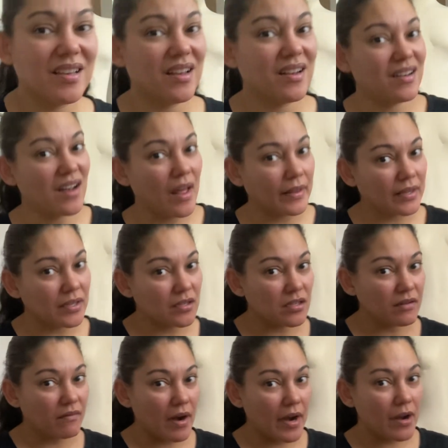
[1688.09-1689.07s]
Nothing
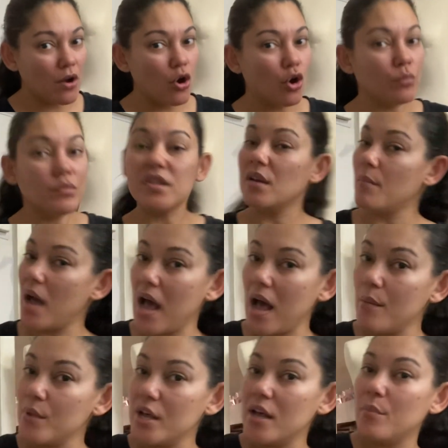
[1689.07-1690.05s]
to write home to
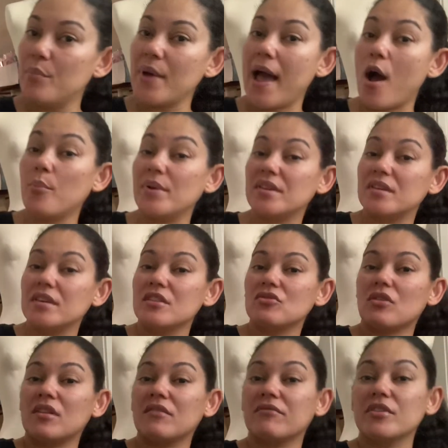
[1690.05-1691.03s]
mama about, but
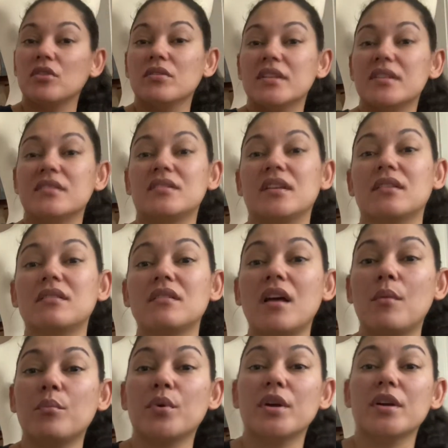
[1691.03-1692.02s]
these are realistic
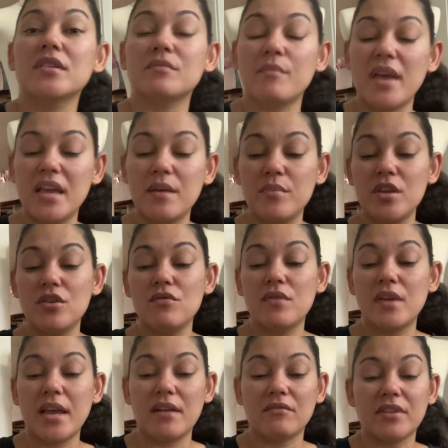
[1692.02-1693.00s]
numbers. Maybe you
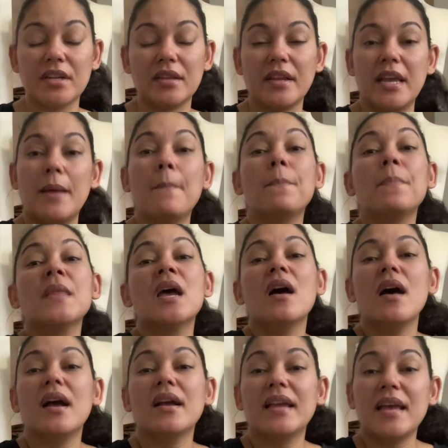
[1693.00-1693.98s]
can relate.
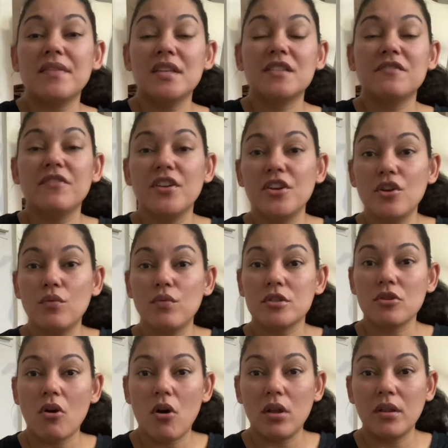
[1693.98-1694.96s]
Again, this video
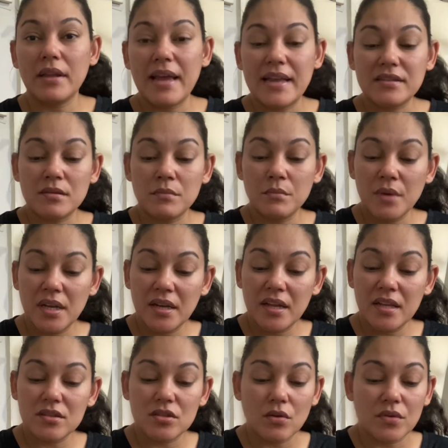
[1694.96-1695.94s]
was all last
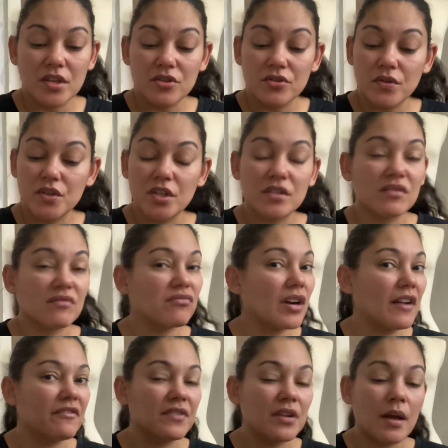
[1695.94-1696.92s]
minute, so these are just
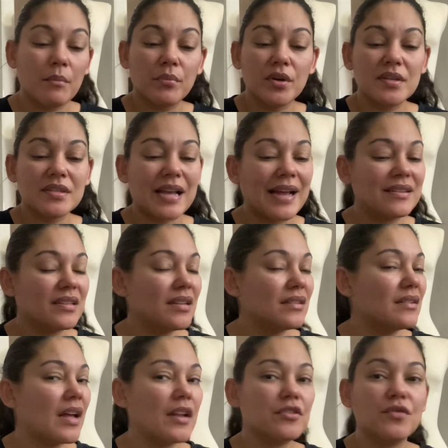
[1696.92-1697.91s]
rough numbers. I did
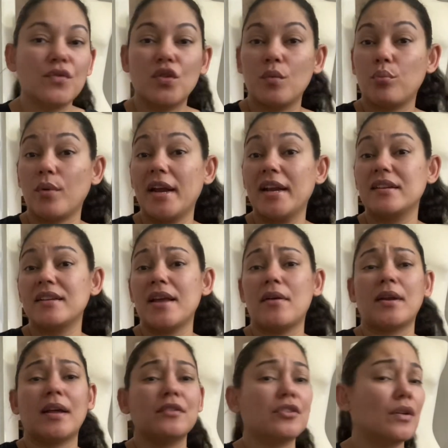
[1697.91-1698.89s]
not do the
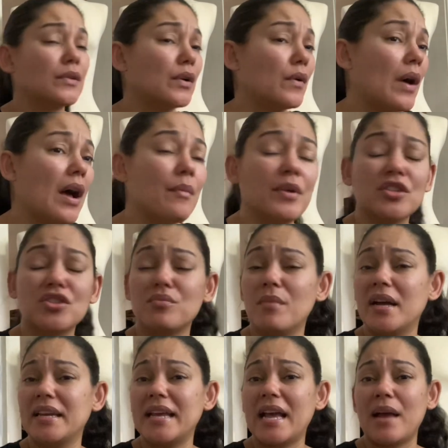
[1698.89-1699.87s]
breakdown. I don't know how much
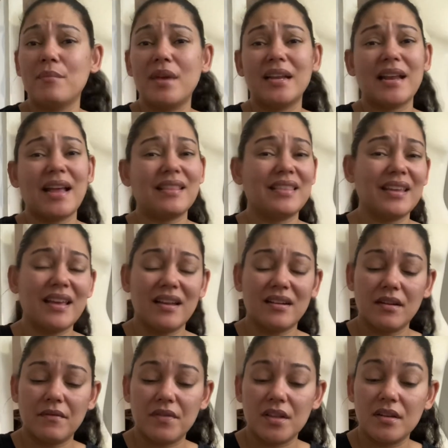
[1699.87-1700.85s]
money I made at the
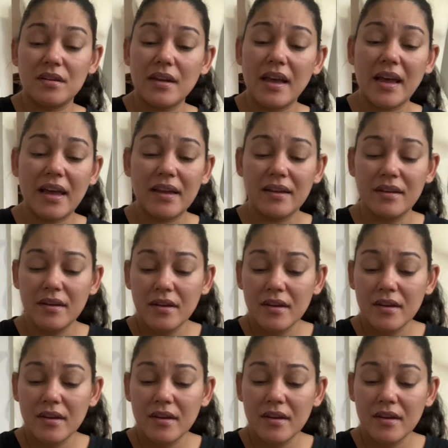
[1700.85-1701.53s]
end of the day.